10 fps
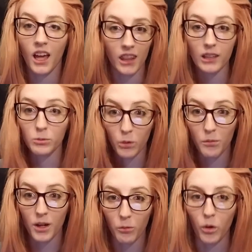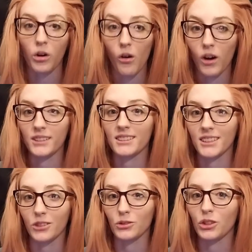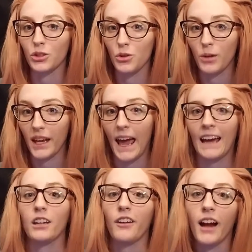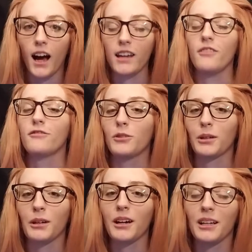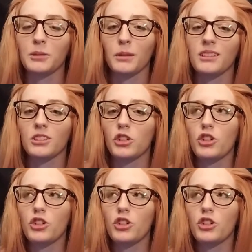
This woman will go on stilts to get accurate height for her cosplays.